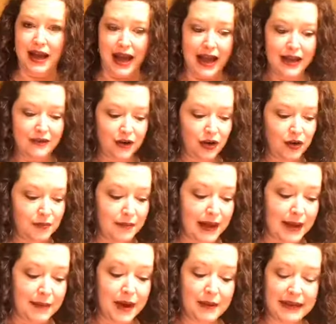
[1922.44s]
I have heard my
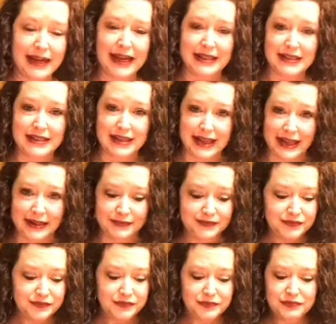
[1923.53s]
mom and dad say
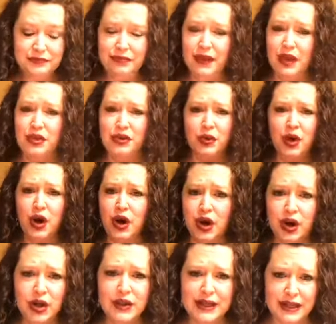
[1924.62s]
through
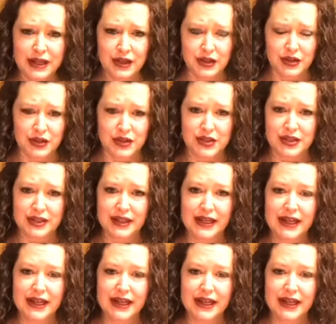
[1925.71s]
all the years